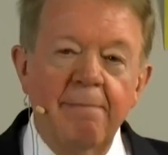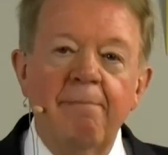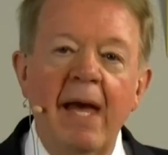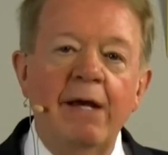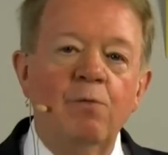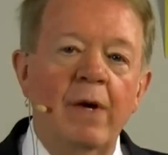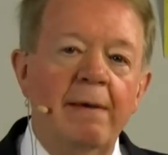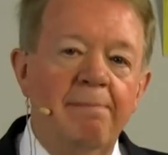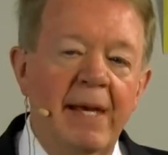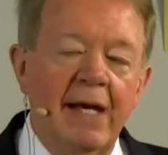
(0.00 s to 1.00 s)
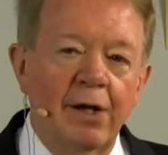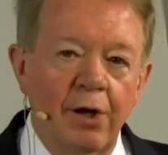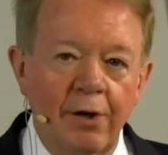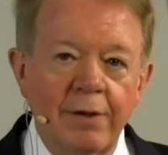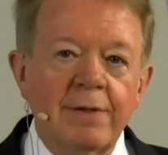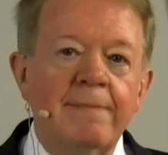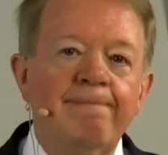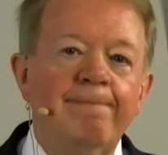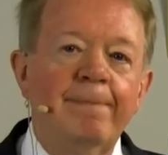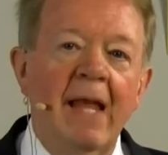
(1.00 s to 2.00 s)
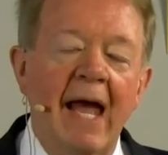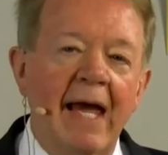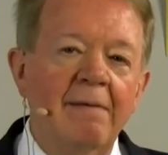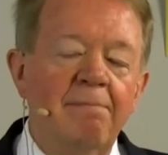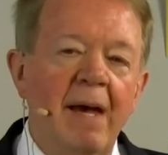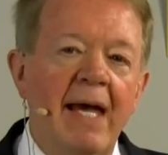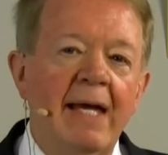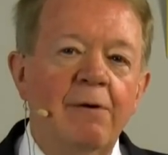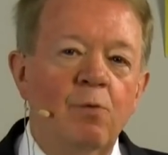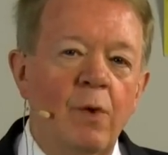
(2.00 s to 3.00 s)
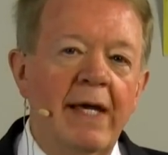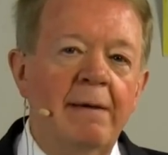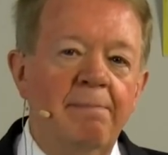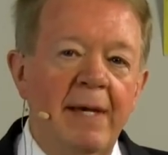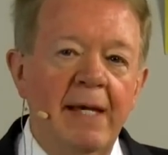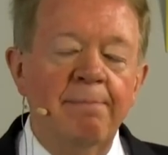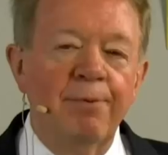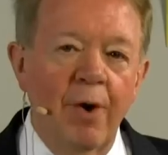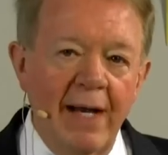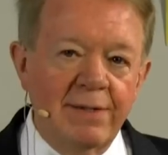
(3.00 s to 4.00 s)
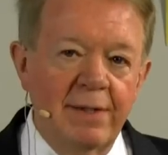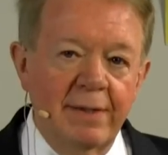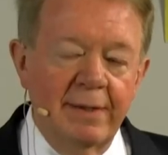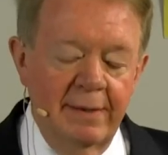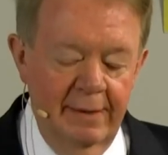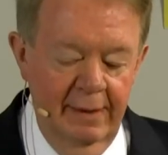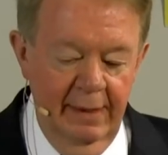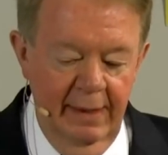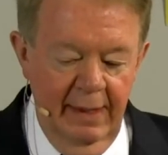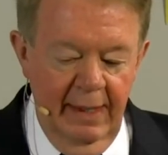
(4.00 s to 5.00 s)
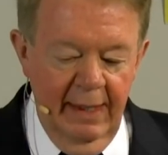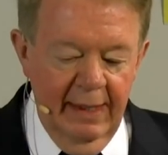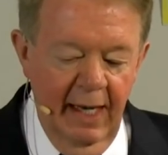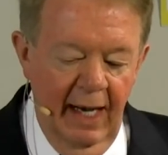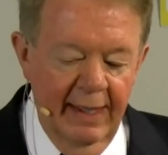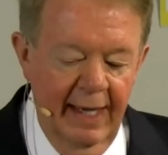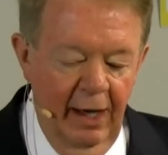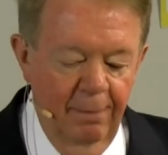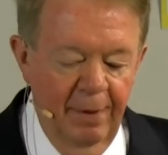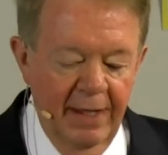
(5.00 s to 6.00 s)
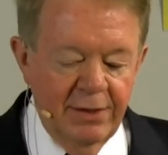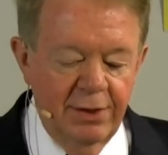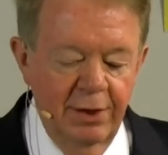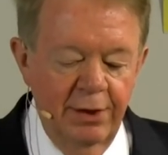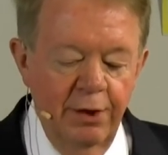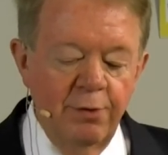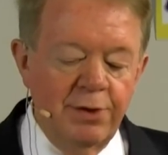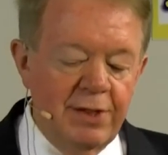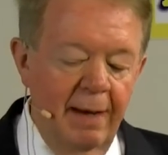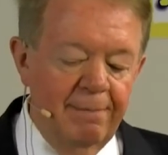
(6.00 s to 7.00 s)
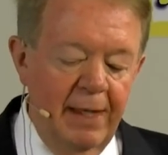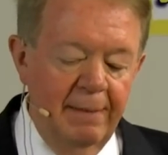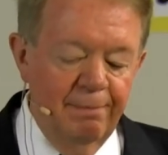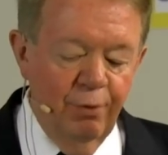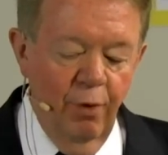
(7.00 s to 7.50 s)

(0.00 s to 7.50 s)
May we be alert and may we be present. God, help us to do something